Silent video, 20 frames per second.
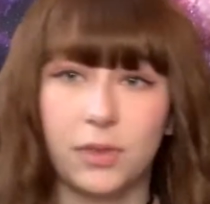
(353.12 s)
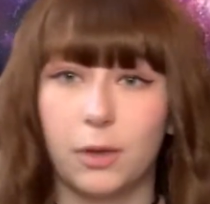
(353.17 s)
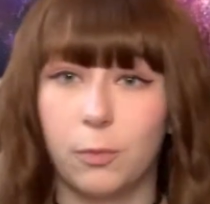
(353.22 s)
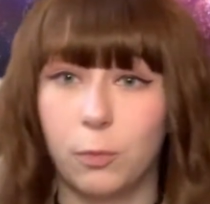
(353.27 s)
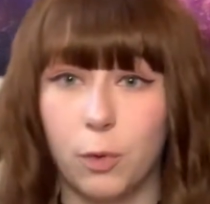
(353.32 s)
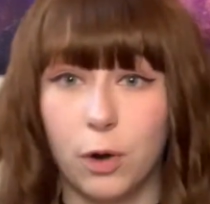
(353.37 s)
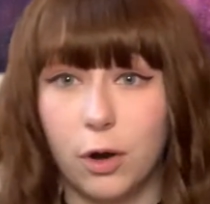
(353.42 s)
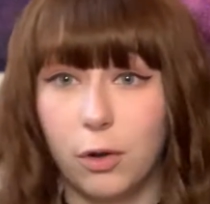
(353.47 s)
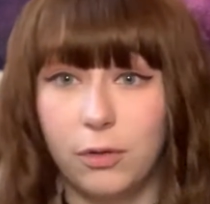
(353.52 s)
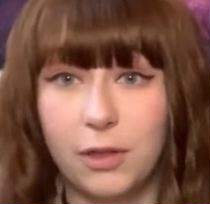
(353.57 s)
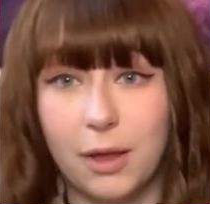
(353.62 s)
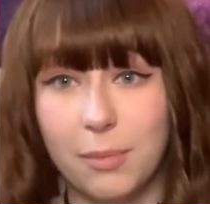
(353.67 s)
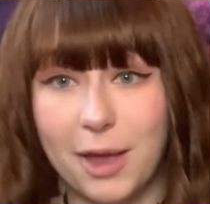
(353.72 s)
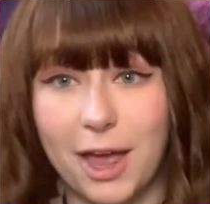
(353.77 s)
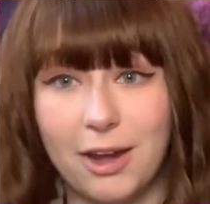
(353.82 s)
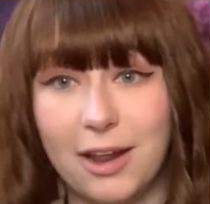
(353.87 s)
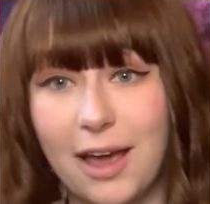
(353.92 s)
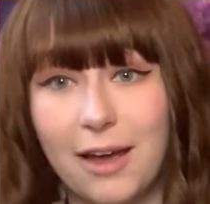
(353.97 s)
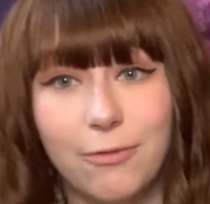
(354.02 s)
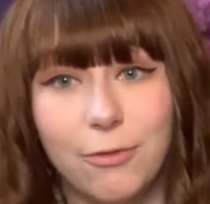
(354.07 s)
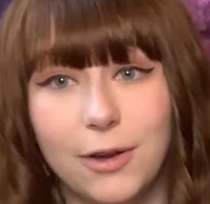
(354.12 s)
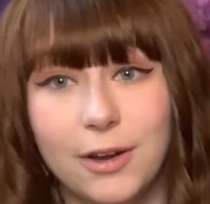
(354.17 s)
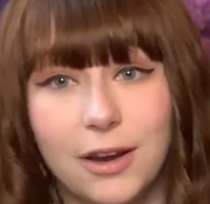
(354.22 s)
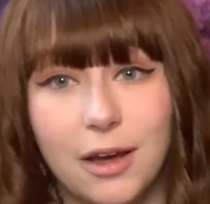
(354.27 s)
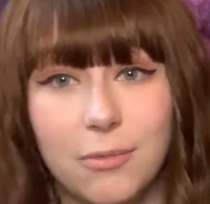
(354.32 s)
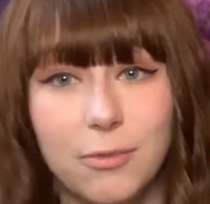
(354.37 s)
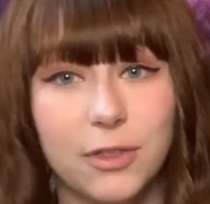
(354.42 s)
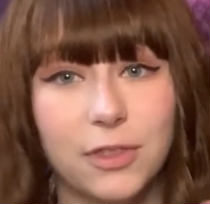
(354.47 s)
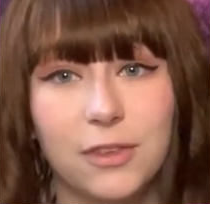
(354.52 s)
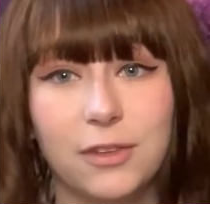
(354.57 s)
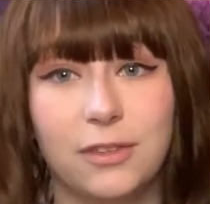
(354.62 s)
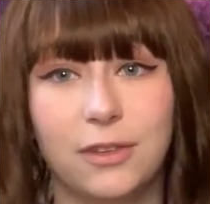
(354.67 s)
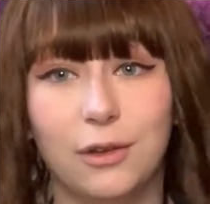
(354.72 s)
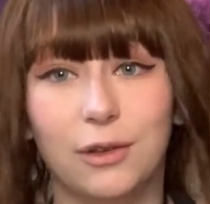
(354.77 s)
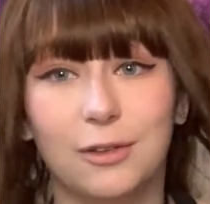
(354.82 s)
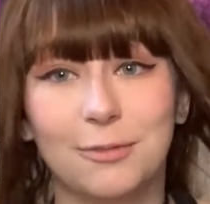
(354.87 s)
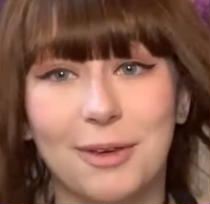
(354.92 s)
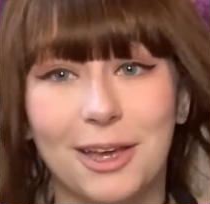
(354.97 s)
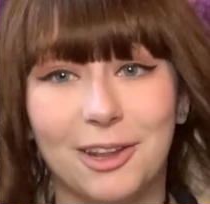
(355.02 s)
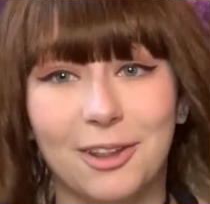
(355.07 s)
We're only about halfway done with the
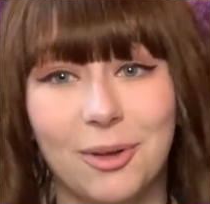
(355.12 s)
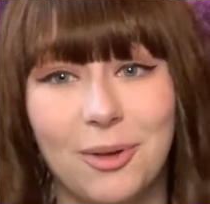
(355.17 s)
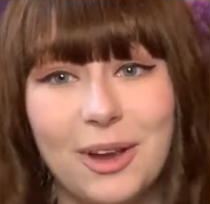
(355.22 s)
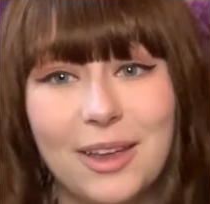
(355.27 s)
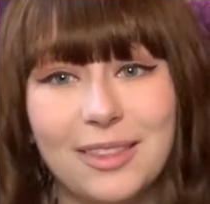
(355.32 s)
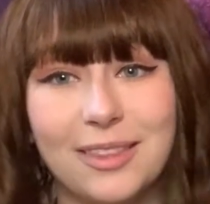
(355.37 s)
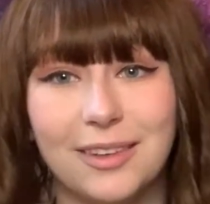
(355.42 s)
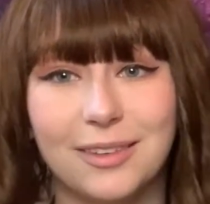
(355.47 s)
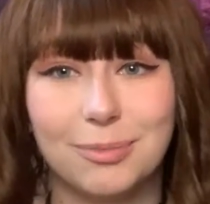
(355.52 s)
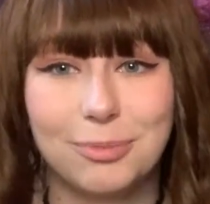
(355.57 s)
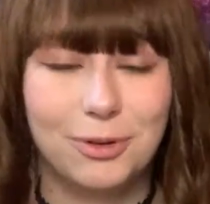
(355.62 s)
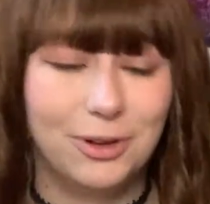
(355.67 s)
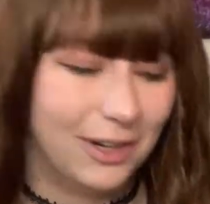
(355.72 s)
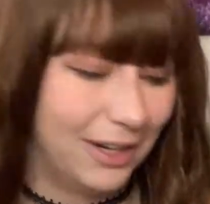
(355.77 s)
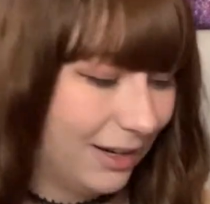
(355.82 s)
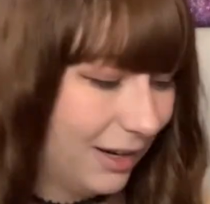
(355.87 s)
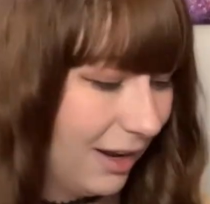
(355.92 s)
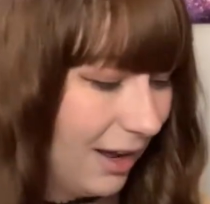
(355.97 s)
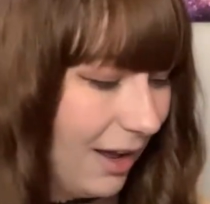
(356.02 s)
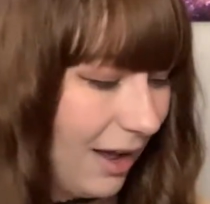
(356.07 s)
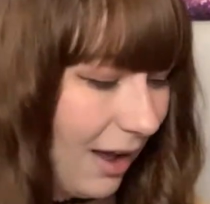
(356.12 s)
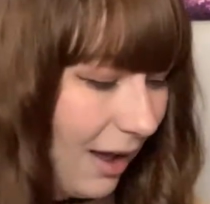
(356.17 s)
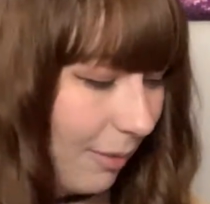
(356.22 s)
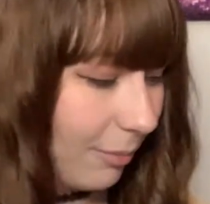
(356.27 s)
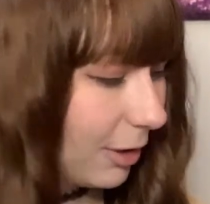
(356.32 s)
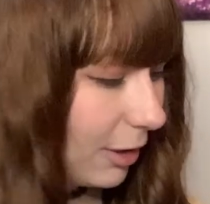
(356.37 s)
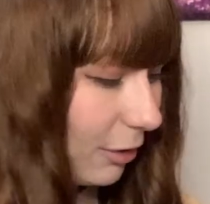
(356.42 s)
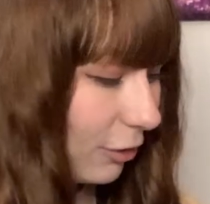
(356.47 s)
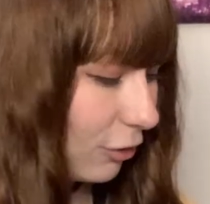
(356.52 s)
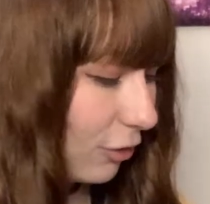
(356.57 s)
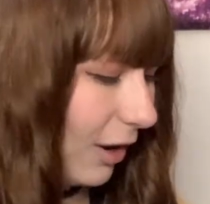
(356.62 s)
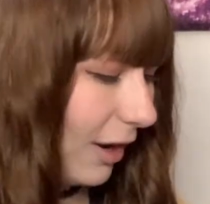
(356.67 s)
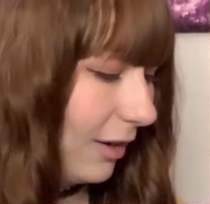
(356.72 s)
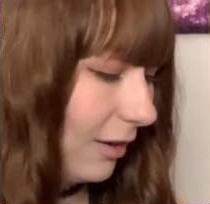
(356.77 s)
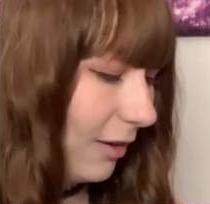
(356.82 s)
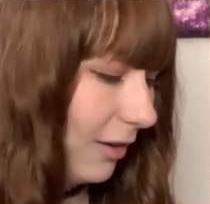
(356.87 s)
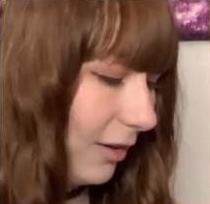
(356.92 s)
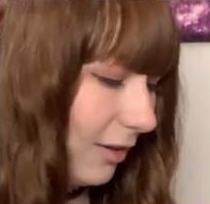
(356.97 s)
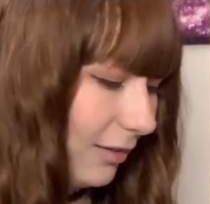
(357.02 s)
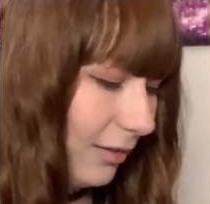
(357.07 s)
suits, by the way, at this point. I'm going to try
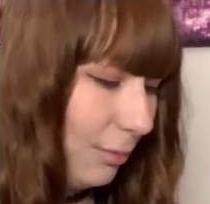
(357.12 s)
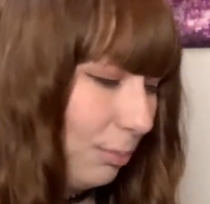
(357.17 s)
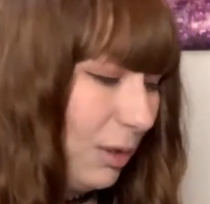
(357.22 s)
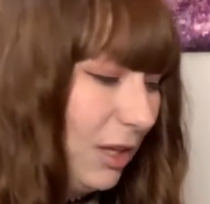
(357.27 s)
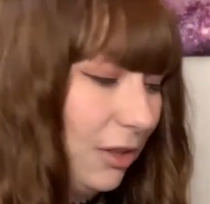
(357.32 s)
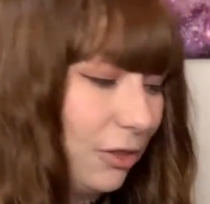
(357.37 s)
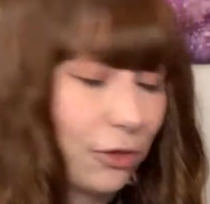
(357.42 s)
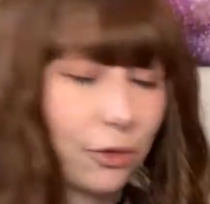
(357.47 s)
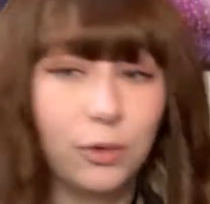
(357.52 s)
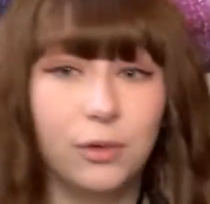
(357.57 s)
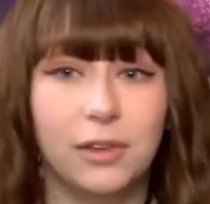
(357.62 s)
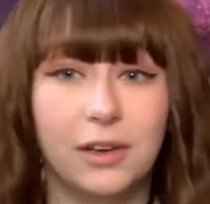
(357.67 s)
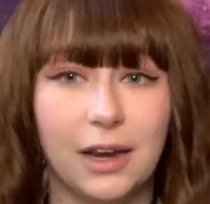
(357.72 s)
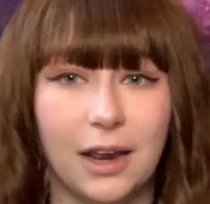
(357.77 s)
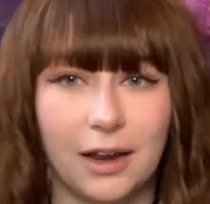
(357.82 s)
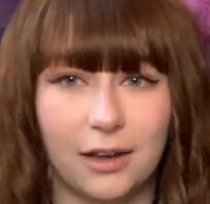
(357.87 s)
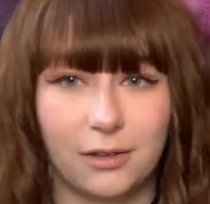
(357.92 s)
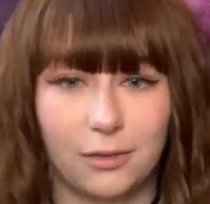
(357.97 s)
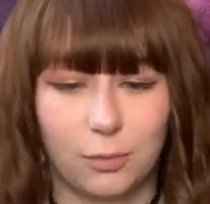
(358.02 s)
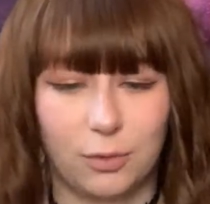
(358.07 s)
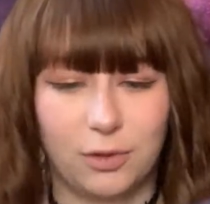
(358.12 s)
to speed through the next